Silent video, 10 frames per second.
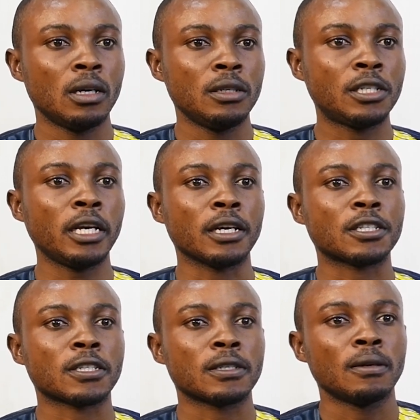
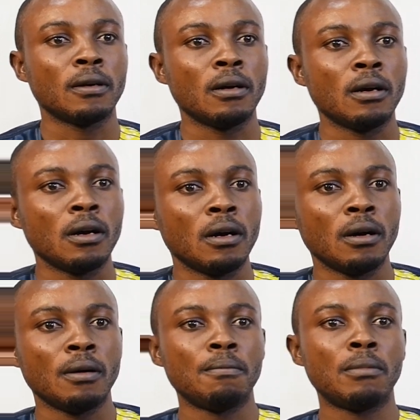6.
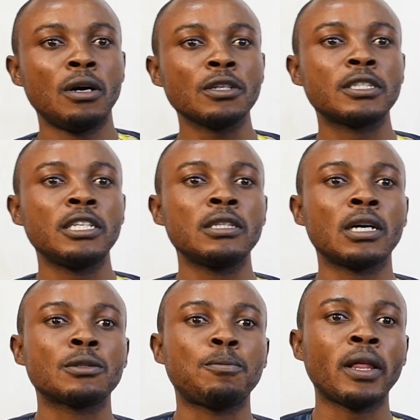Monks did
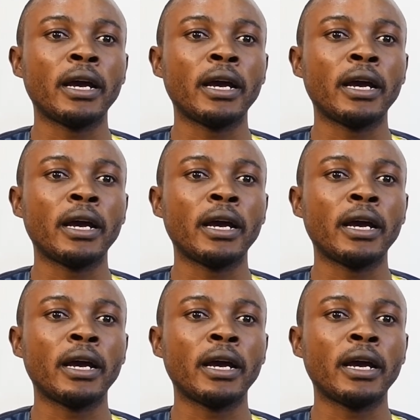not